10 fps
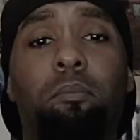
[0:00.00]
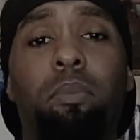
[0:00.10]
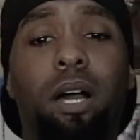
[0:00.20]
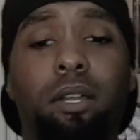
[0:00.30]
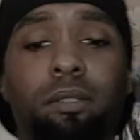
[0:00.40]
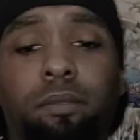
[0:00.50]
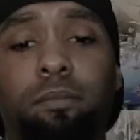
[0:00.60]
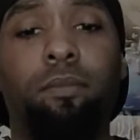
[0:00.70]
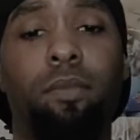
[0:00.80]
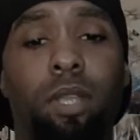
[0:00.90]
But
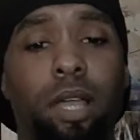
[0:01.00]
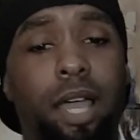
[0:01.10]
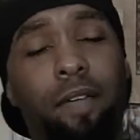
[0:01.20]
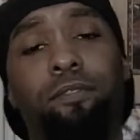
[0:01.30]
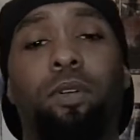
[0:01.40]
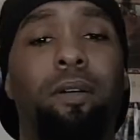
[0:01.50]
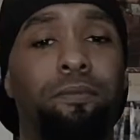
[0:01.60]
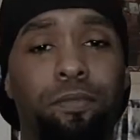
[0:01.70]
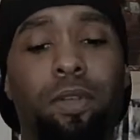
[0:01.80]
after I